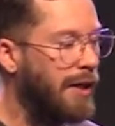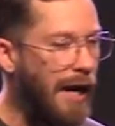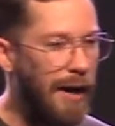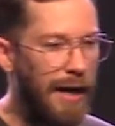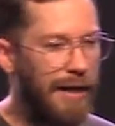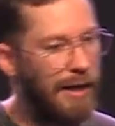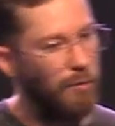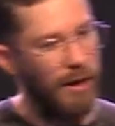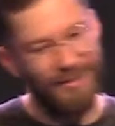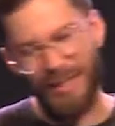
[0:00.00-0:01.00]
I, I kind of
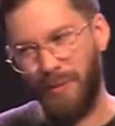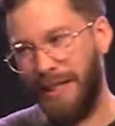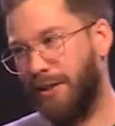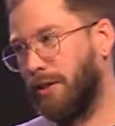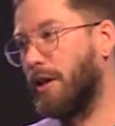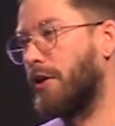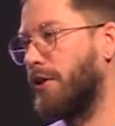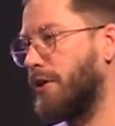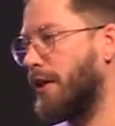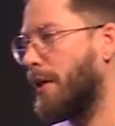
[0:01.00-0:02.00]
wanted to say we need to
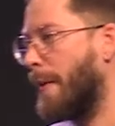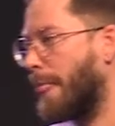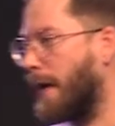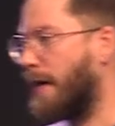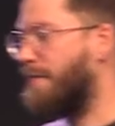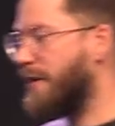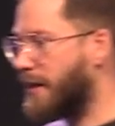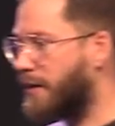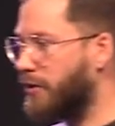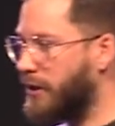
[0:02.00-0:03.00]
learn. And I feel
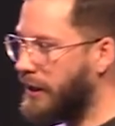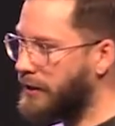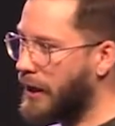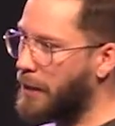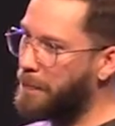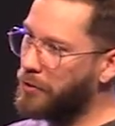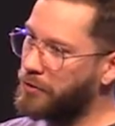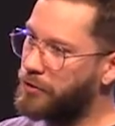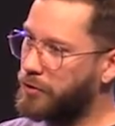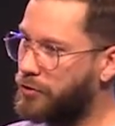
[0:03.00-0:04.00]
like glean kind of
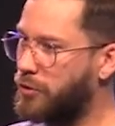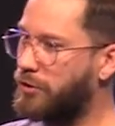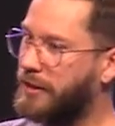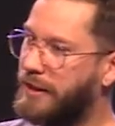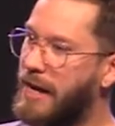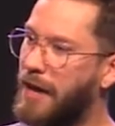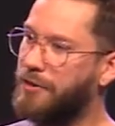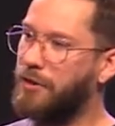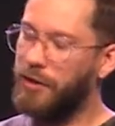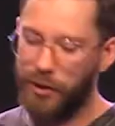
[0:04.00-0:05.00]
pulls those two
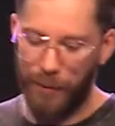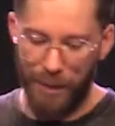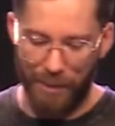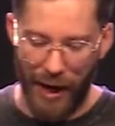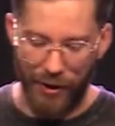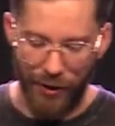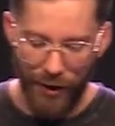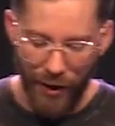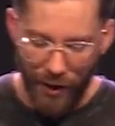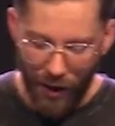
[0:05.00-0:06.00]
together a little bit better.
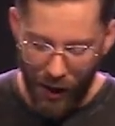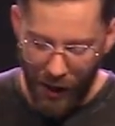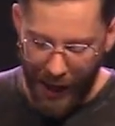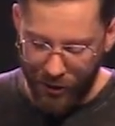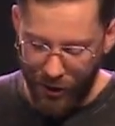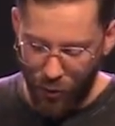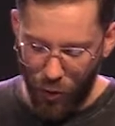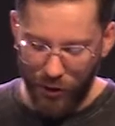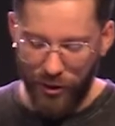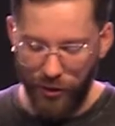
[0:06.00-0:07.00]
Uh, actually, the
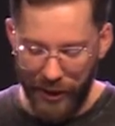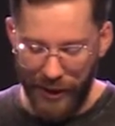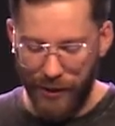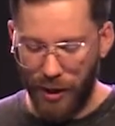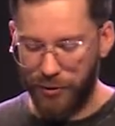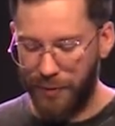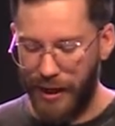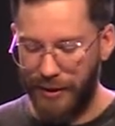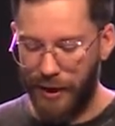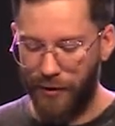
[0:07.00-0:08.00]
word glean comes from
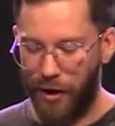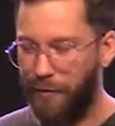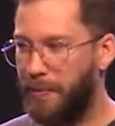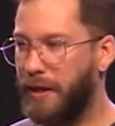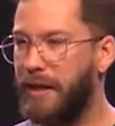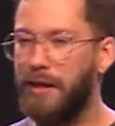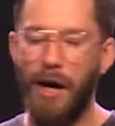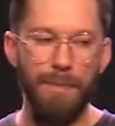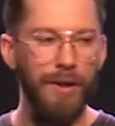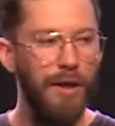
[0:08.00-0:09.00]
the idea of picking
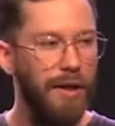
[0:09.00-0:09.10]
up